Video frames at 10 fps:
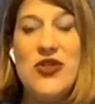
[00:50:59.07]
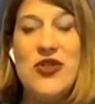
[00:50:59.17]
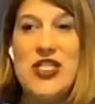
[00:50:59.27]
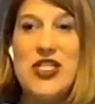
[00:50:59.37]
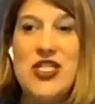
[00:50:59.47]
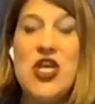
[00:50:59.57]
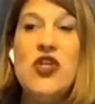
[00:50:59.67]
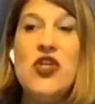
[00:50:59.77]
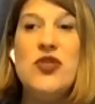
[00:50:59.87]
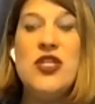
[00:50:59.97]
is just
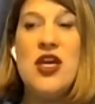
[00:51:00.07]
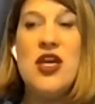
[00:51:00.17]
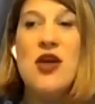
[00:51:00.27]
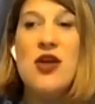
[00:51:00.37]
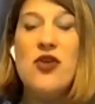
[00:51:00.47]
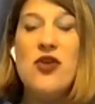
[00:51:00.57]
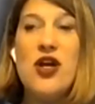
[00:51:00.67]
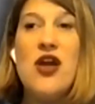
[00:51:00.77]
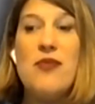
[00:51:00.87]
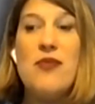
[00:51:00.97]
using
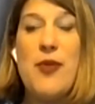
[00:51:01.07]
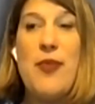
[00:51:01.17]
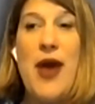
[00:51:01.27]
your the